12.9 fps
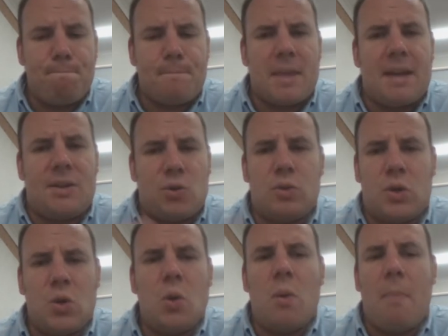it's all
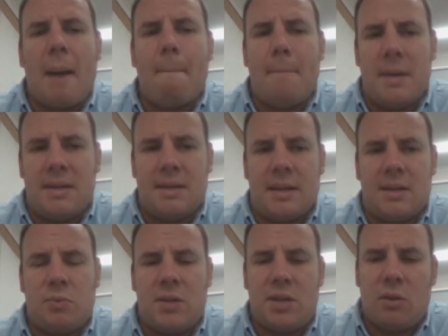to do about
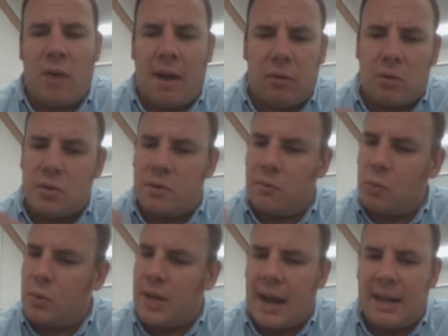business. We still have lots of
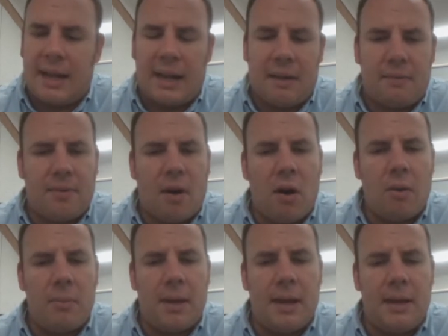organic
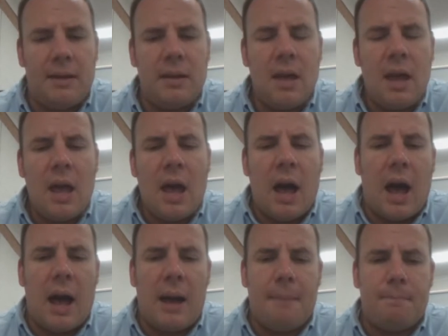farming,
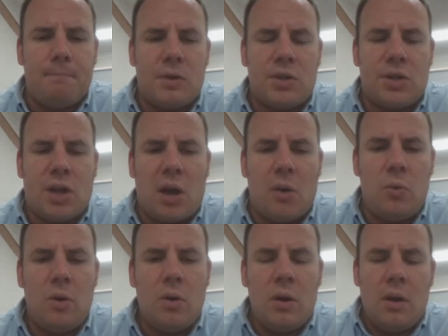so
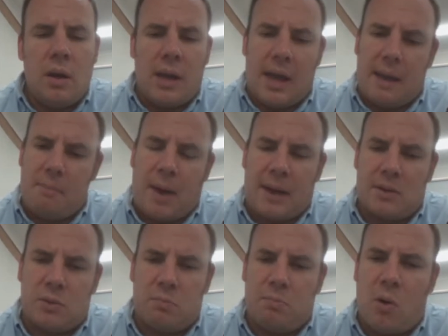
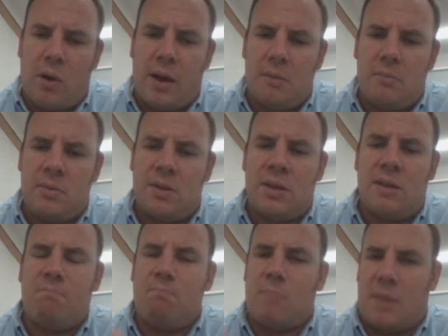impact on biomes
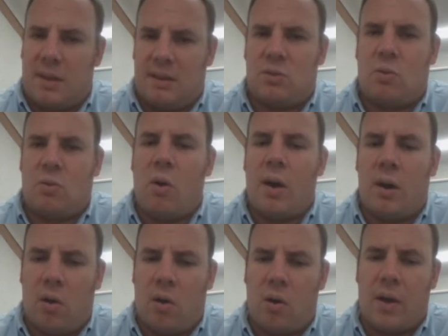is quite
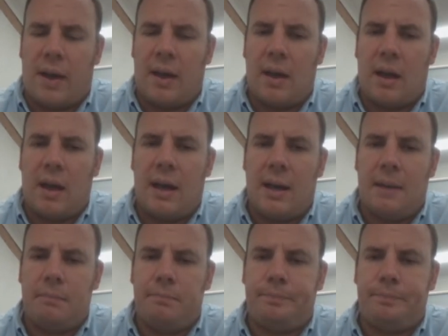high.